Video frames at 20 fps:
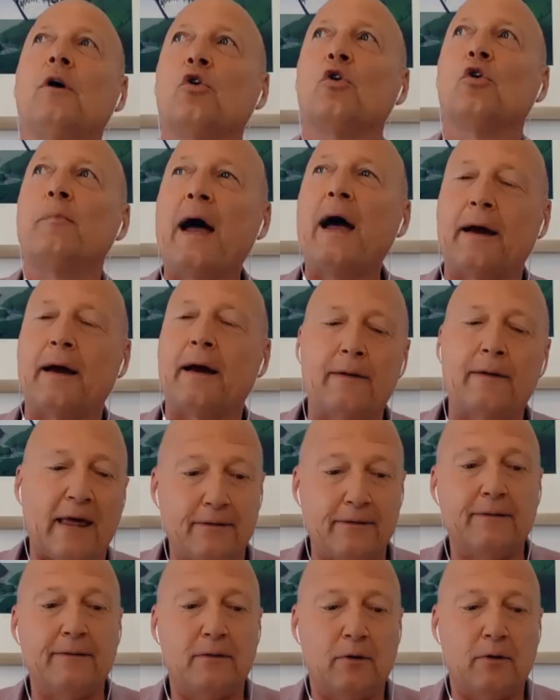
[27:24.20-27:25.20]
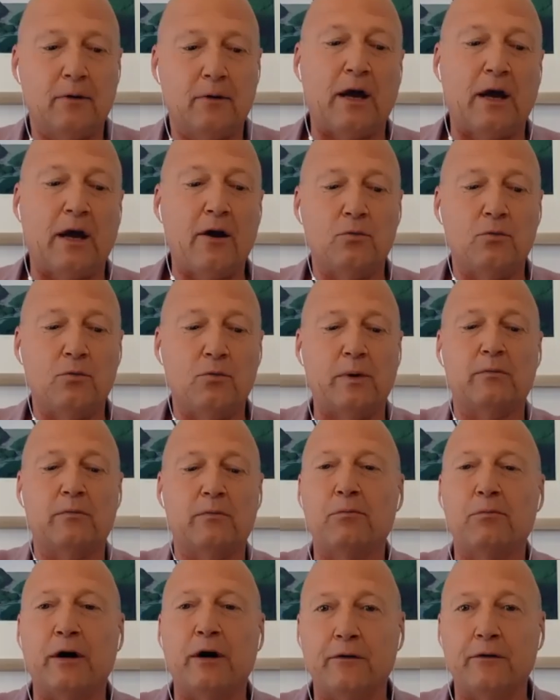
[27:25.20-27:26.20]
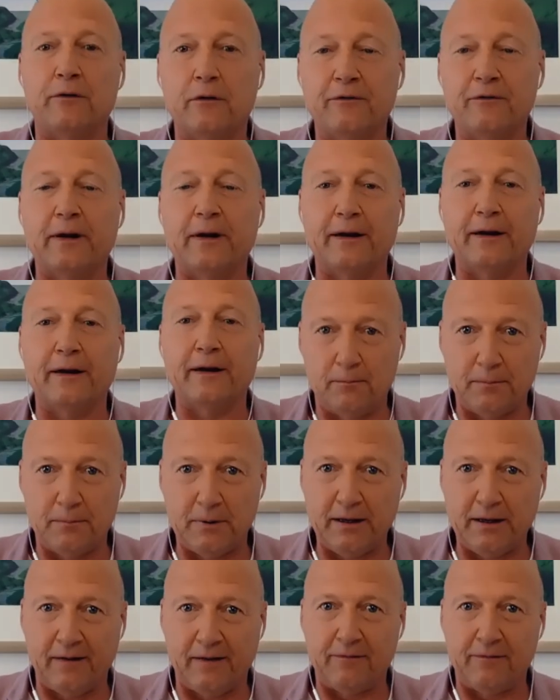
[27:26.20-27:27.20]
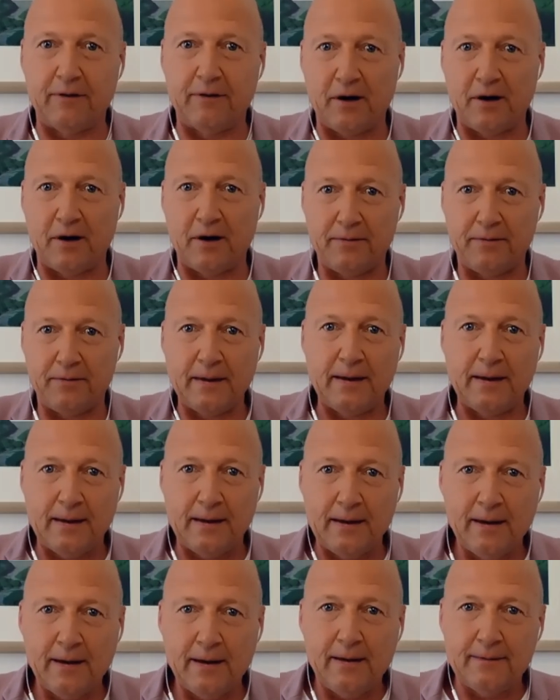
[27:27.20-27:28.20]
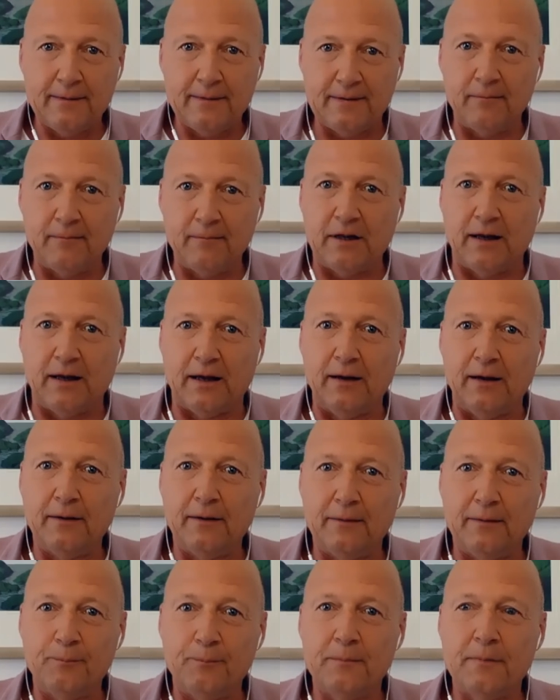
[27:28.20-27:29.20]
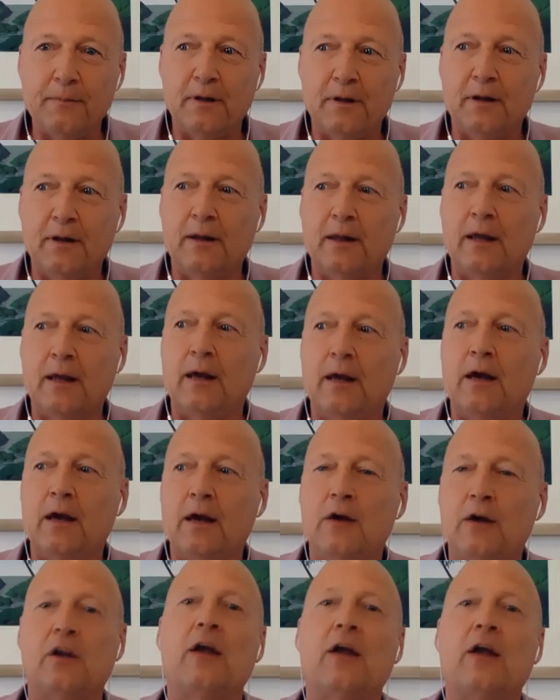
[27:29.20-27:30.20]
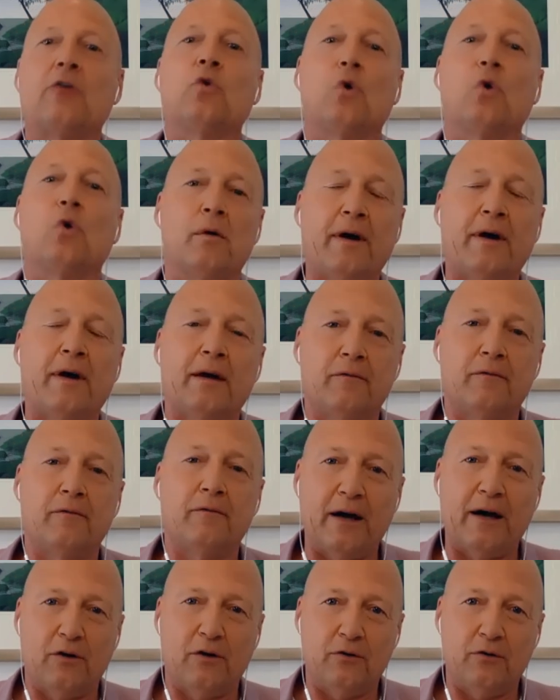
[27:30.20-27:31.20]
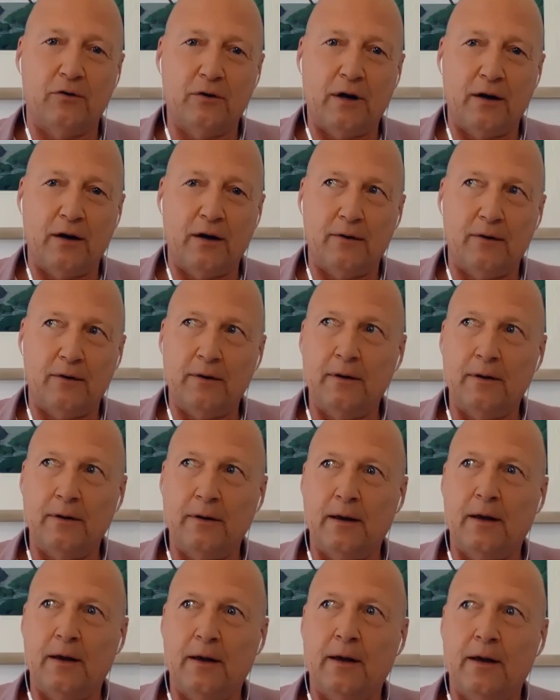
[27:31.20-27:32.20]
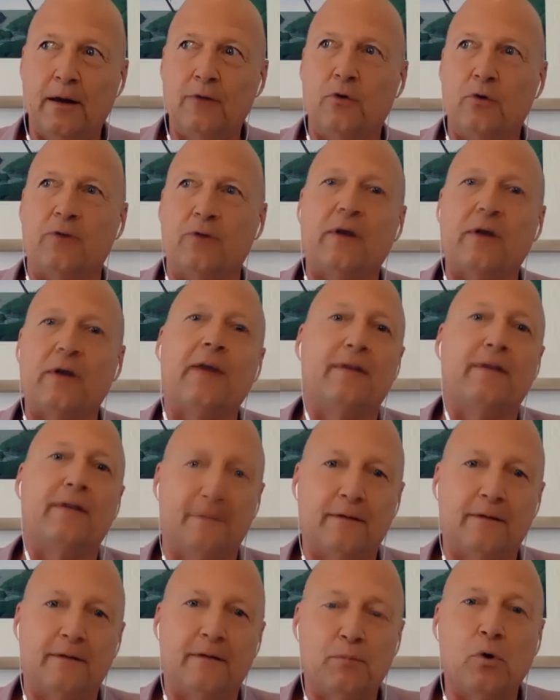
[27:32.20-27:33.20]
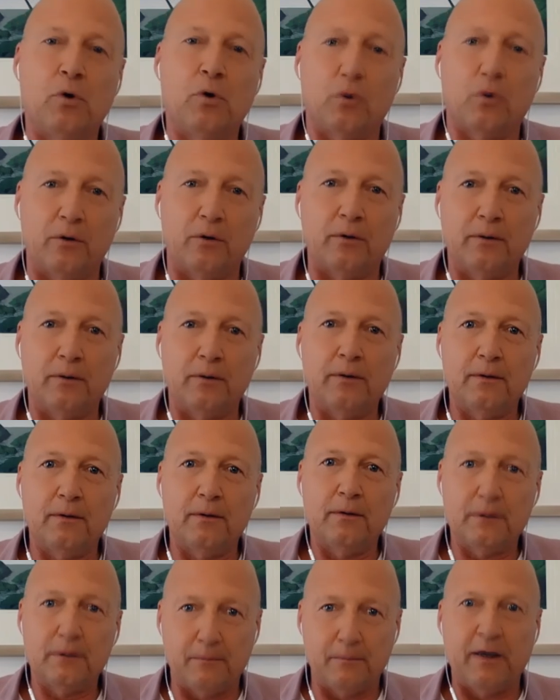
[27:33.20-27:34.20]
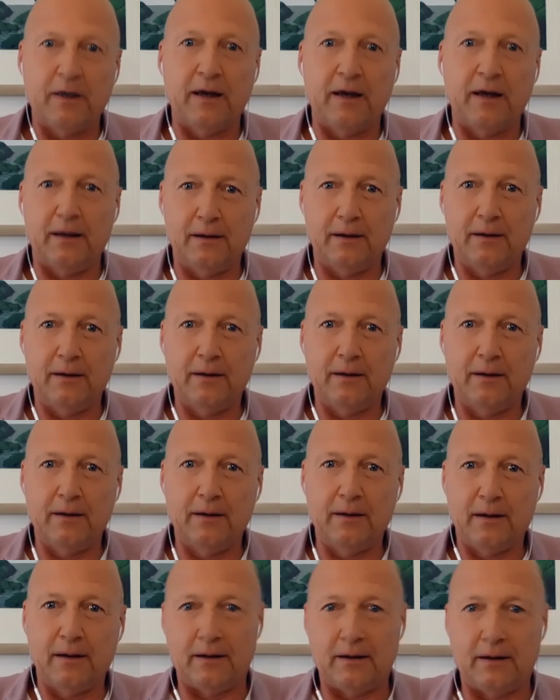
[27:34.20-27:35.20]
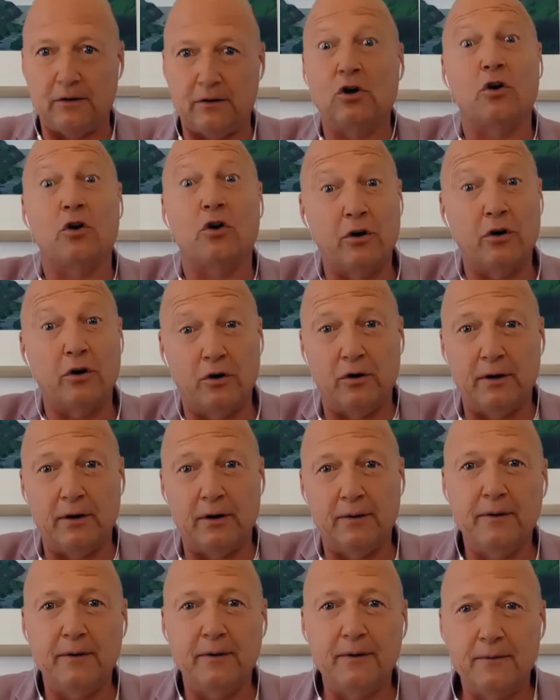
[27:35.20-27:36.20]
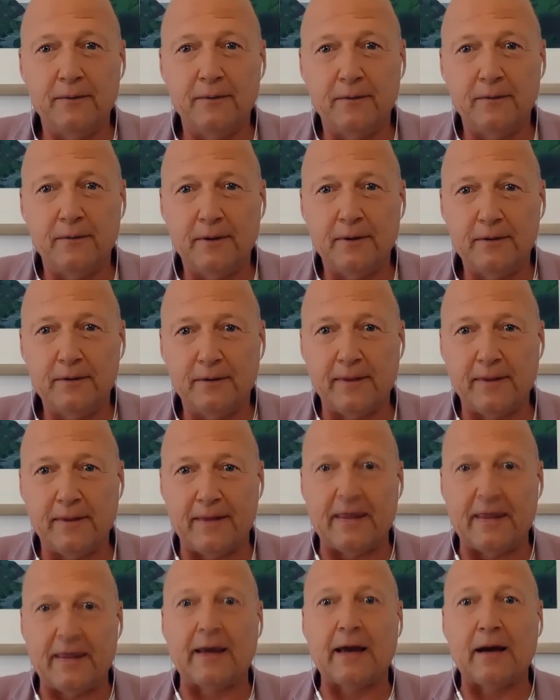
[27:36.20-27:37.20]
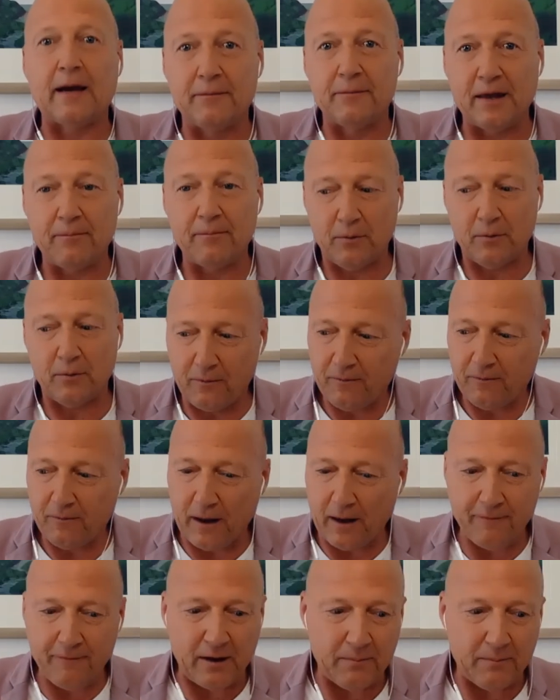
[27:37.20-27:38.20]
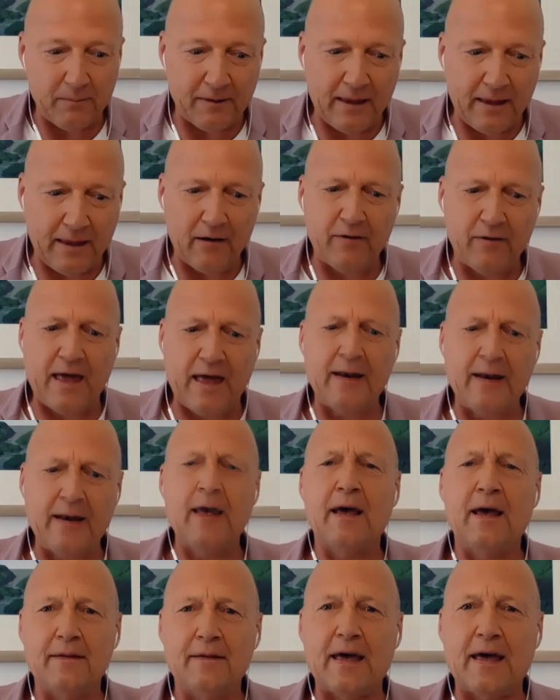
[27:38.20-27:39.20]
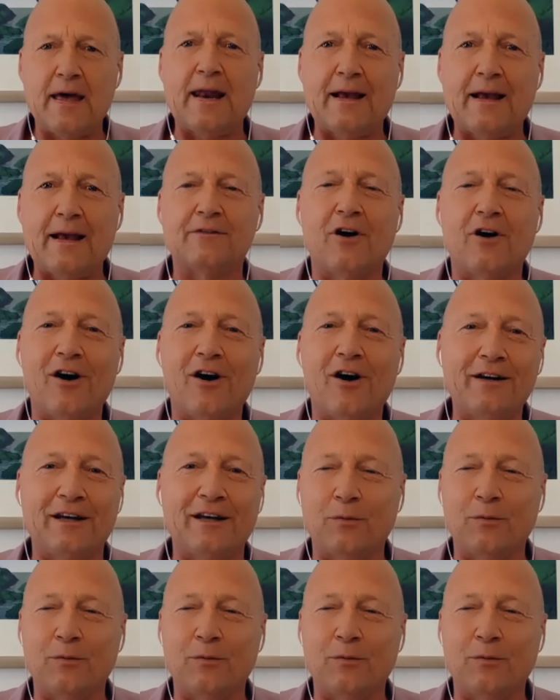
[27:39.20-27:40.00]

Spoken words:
back, and it goes with repressed feelings and beliefs, they're both similar. You don't talk about your values. You don't sort of say, this is important to me, that you're not heard. So that comes up a fair bit there. And that anxiety,